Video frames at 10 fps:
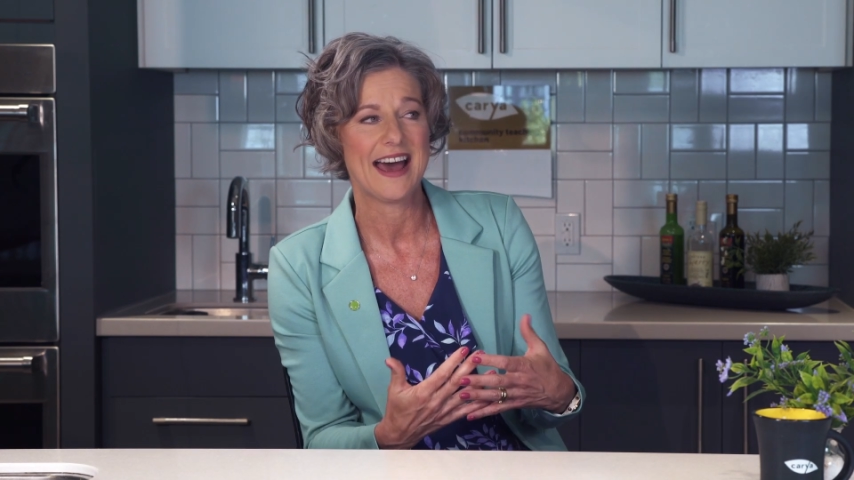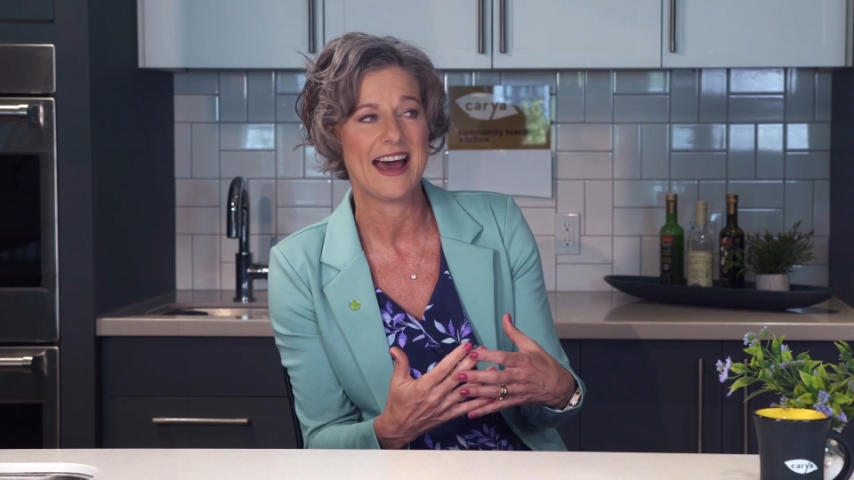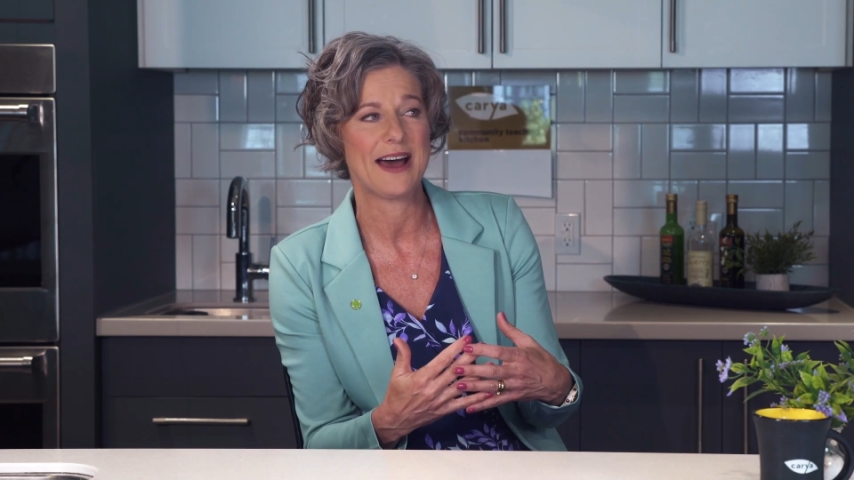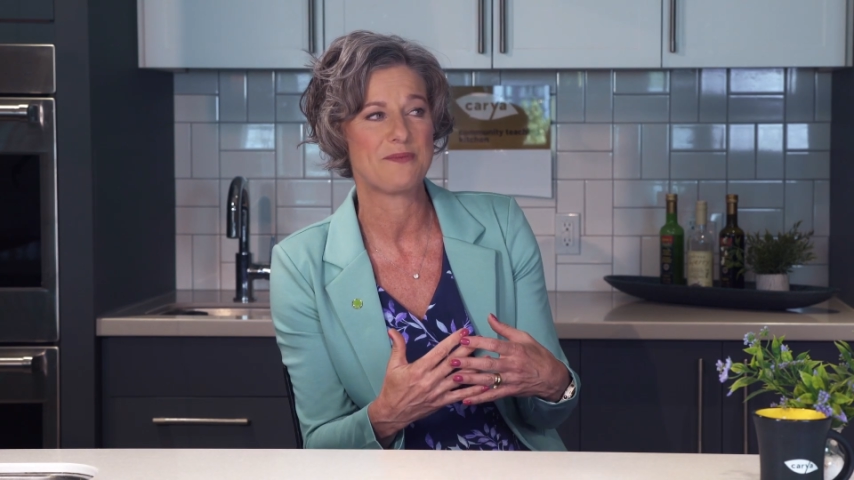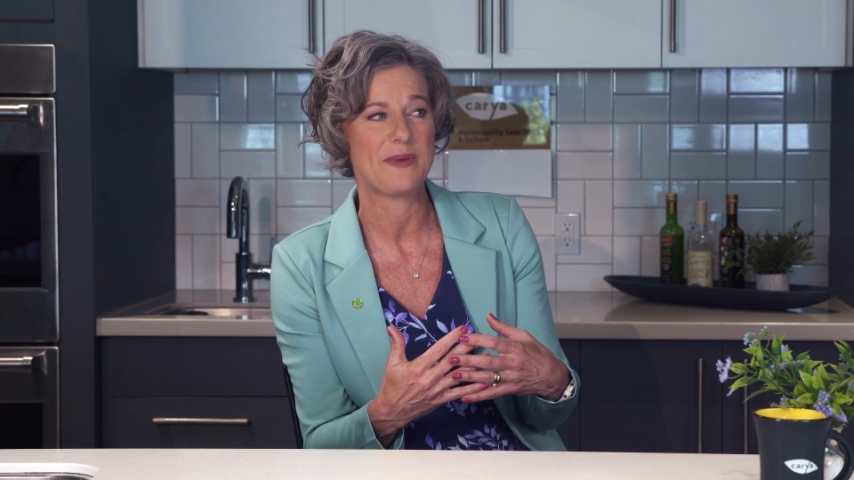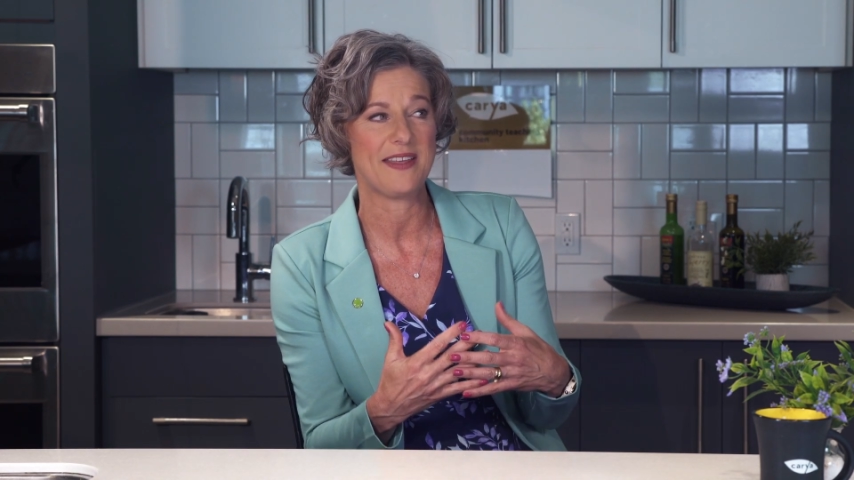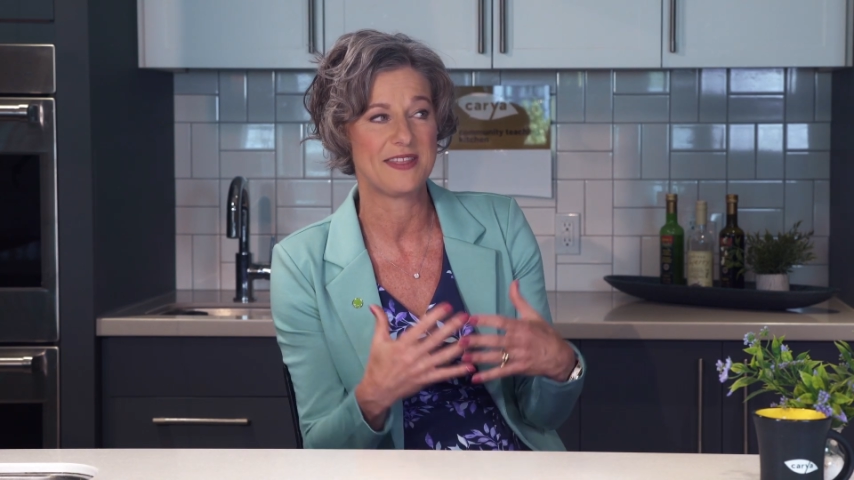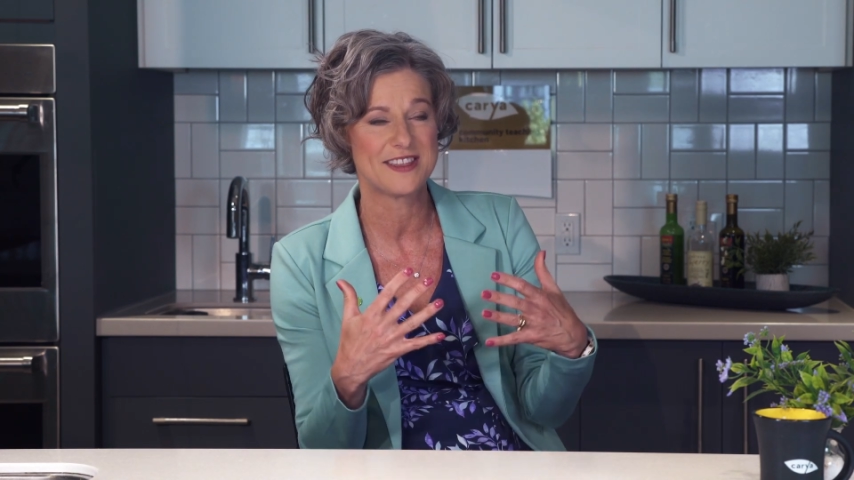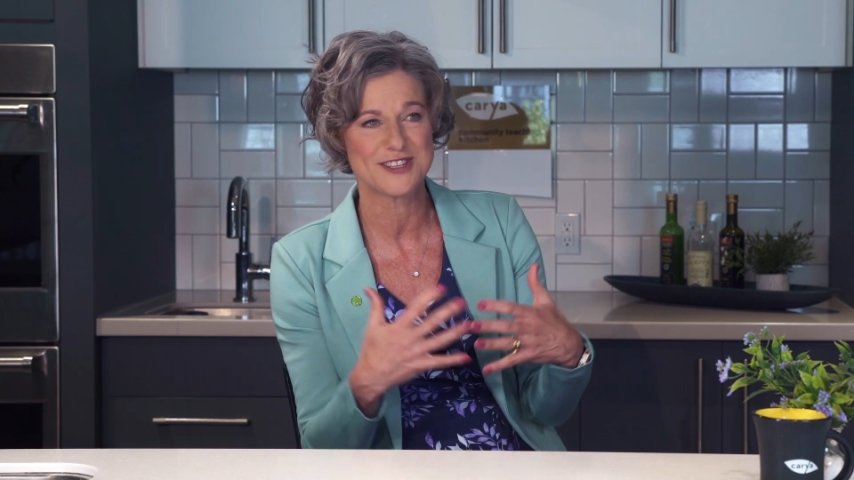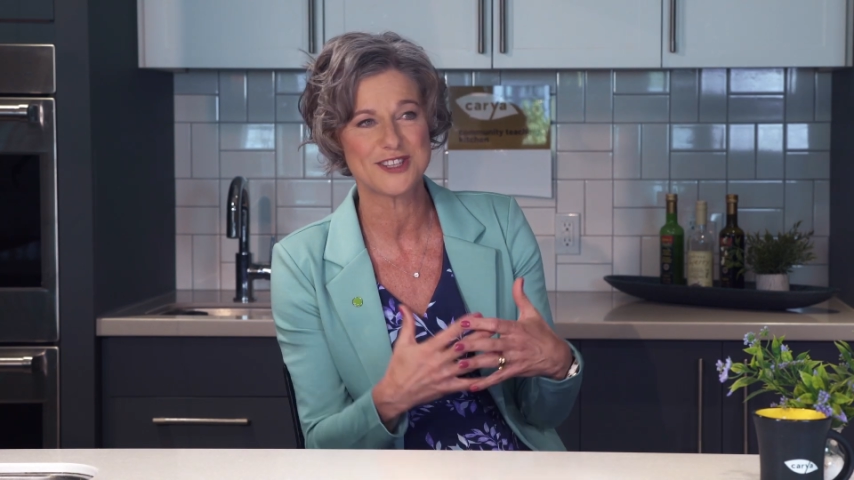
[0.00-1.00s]
And
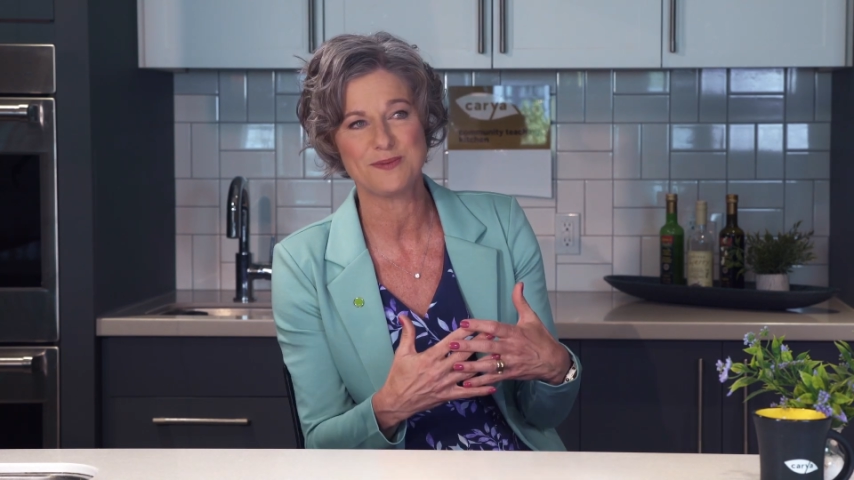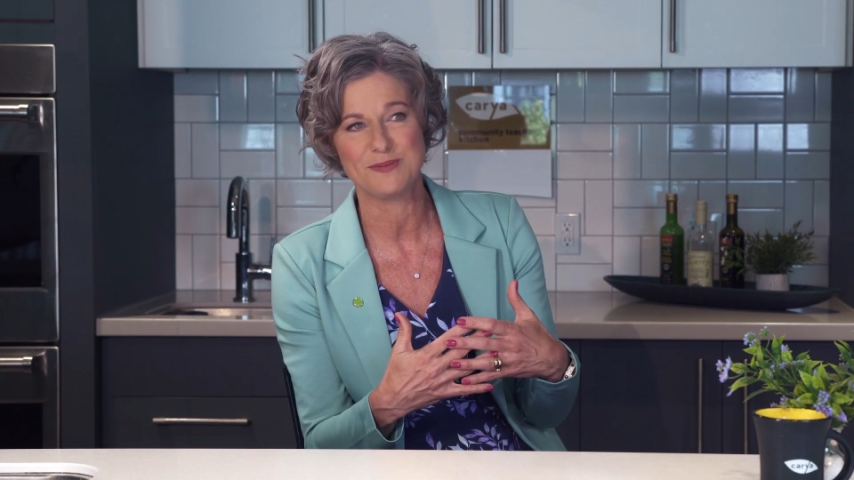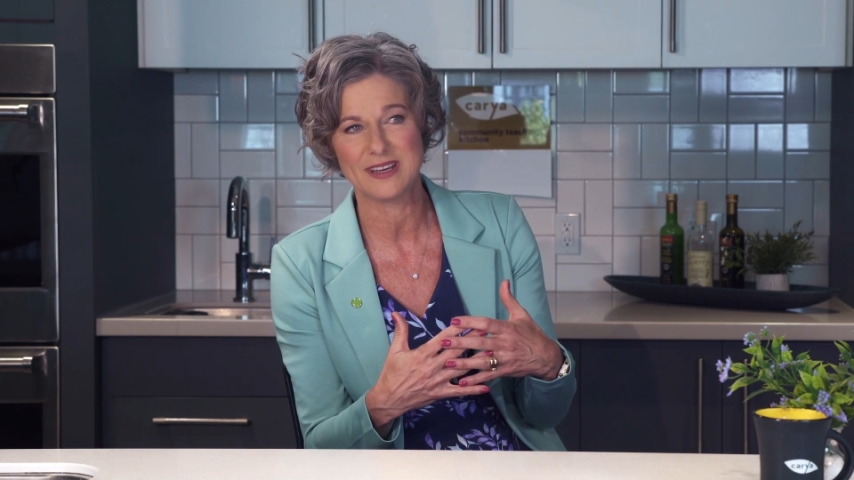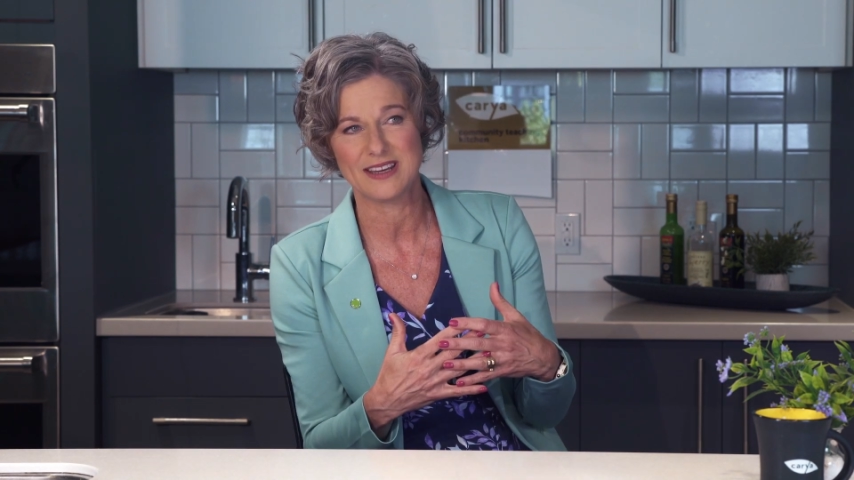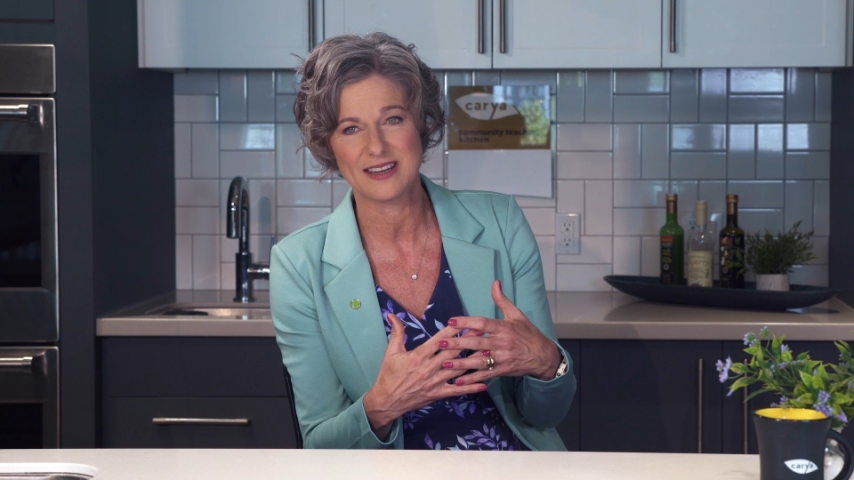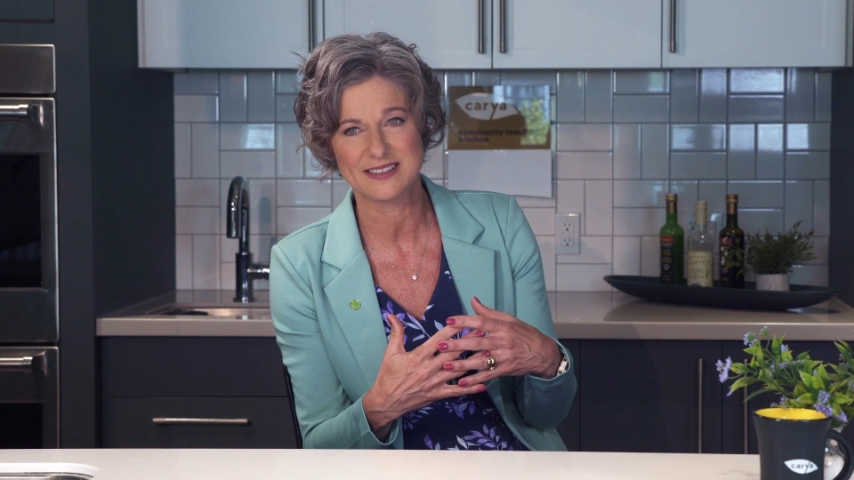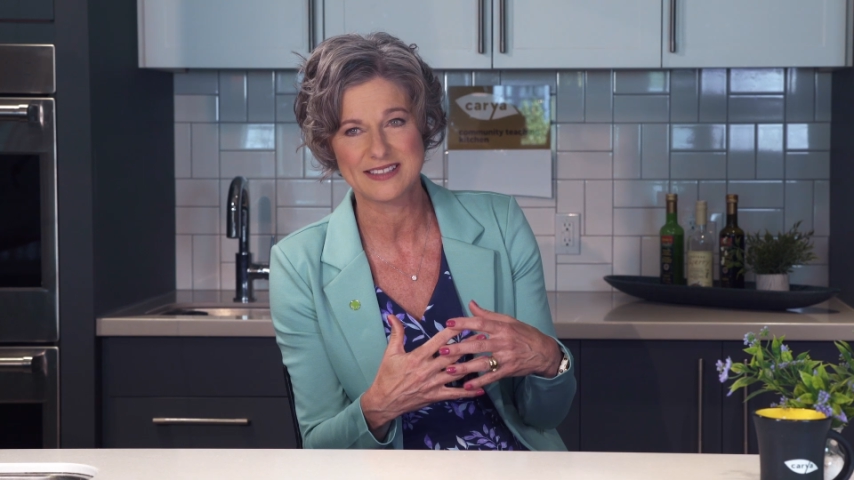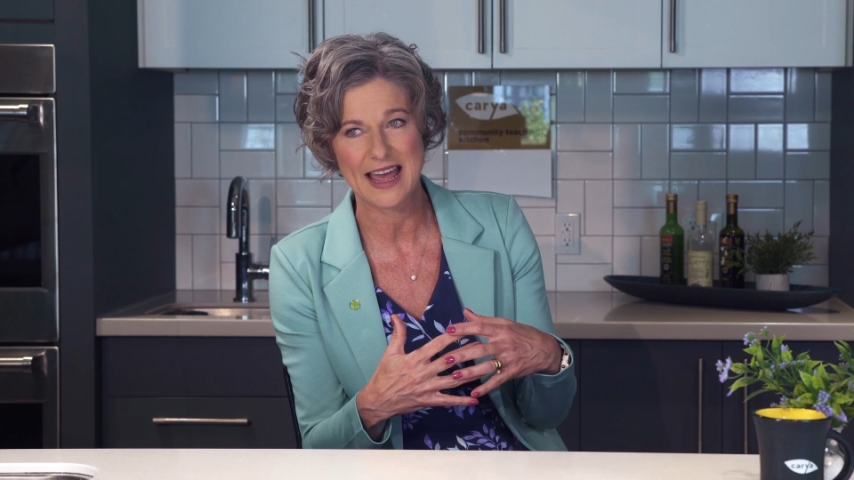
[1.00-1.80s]
this to me is